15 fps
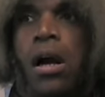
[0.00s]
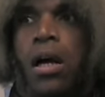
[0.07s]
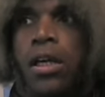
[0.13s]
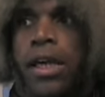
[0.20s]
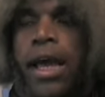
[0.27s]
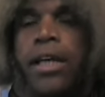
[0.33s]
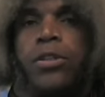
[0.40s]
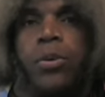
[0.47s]

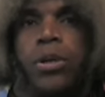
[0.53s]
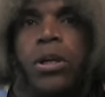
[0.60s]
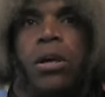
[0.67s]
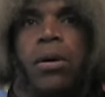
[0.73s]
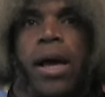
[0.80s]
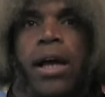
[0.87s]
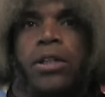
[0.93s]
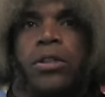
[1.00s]
Yes, we
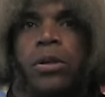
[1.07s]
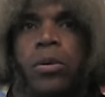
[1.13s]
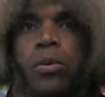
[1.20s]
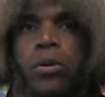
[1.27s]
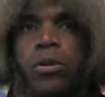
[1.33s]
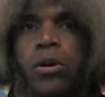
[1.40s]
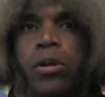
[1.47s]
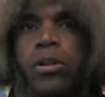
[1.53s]
do. Actually,
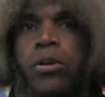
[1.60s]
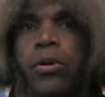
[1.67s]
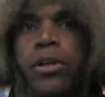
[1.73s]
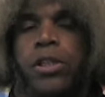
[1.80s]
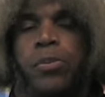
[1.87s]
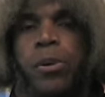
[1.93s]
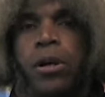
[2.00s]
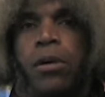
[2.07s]
we're doing new
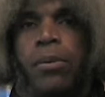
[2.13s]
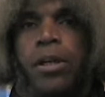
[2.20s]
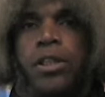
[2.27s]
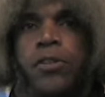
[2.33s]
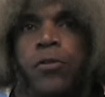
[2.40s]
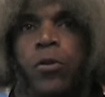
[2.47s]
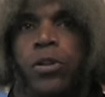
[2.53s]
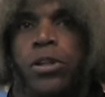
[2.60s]

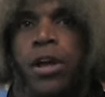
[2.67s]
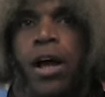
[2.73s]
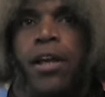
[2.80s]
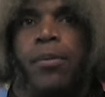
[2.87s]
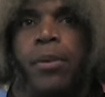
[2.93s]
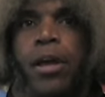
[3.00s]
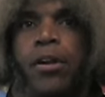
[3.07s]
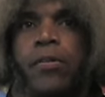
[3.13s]
experiments for the
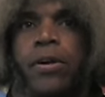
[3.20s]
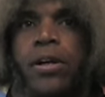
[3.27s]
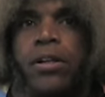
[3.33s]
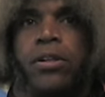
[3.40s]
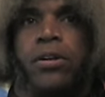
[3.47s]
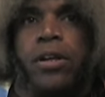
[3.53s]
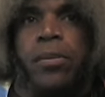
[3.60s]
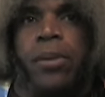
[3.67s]
documentary,
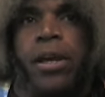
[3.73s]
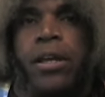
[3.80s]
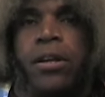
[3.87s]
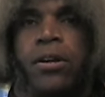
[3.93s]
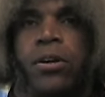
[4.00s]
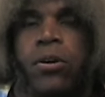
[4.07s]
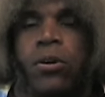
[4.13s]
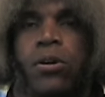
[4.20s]
including making
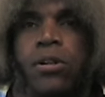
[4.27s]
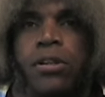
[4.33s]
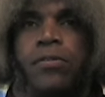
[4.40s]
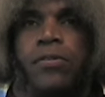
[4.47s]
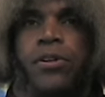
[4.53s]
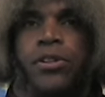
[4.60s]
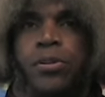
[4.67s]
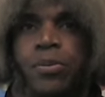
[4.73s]
a girl
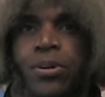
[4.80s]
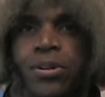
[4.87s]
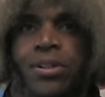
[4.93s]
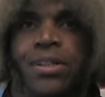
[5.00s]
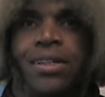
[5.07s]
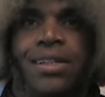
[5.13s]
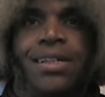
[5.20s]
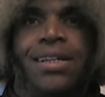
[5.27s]
invisible.
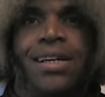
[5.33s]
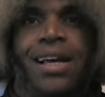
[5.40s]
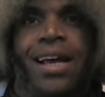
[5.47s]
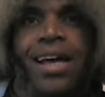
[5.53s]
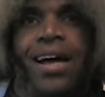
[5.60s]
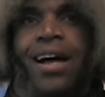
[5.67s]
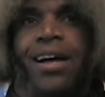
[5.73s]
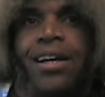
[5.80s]

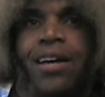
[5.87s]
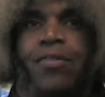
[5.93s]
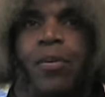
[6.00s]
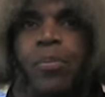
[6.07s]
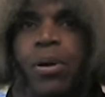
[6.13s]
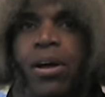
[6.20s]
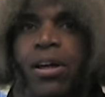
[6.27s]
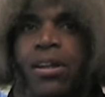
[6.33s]
Kind of
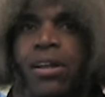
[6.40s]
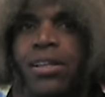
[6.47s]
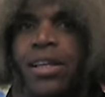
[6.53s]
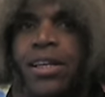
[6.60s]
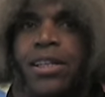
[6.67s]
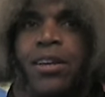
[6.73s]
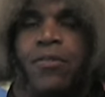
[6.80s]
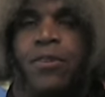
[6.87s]
a pun on
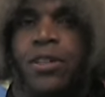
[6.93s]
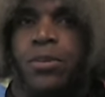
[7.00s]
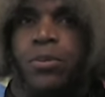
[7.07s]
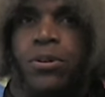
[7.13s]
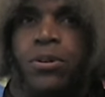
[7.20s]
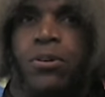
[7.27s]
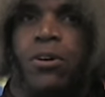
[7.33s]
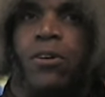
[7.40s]
like the
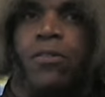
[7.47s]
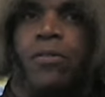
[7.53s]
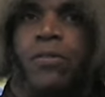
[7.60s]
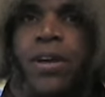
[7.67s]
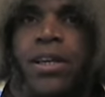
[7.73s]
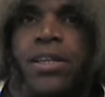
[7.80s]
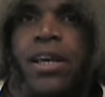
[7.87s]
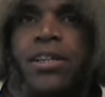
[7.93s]
Invisible Girl from
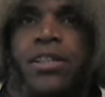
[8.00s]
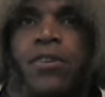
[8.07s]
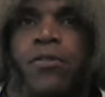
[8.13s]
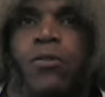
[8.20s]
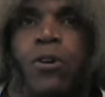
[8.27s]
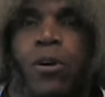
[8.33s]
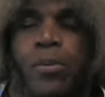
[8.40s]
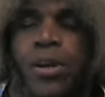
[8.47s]
Fantastic
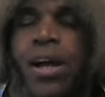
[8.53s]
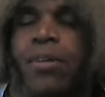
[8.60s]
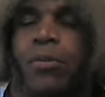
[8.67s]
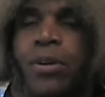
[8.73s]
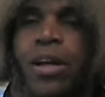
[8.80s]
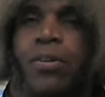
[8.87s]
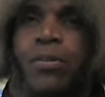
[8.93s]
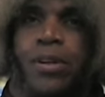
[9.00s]
Four. We're
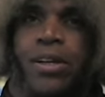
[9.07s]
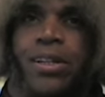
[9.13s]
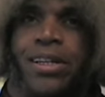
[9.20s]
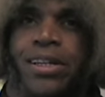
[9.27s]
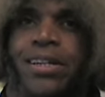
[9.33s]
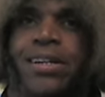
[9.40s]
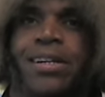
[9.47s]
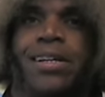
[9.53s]
not really